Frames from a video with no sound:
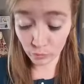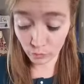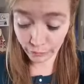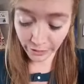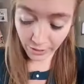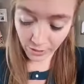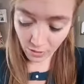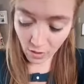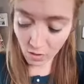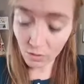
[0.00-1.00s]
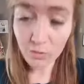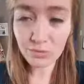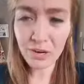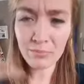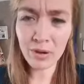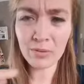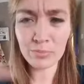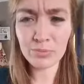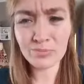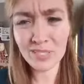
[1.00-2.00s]
figured, oh, red bump,
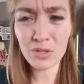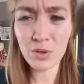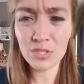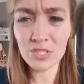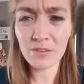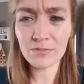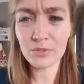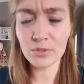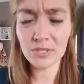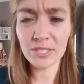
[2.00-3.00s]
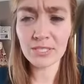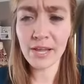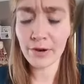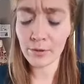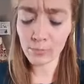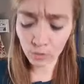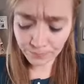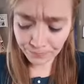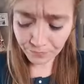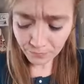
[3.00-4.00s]
that's close enough to a skin tag or a mole.
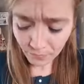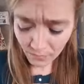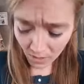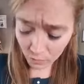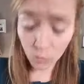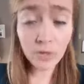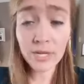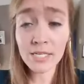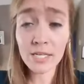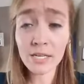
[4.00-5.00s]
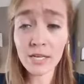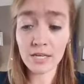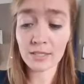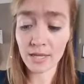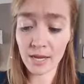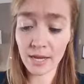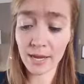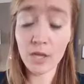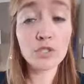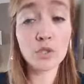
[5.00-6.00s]
So what I did is I
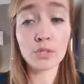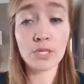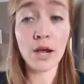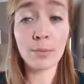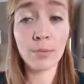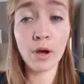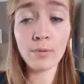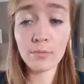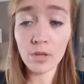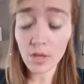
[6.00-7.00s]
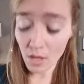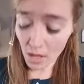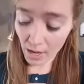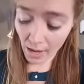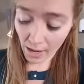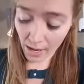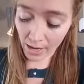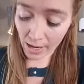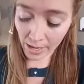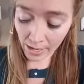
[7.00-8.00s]
soaked a cotton ball.
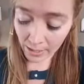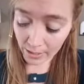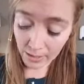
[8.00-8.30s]
I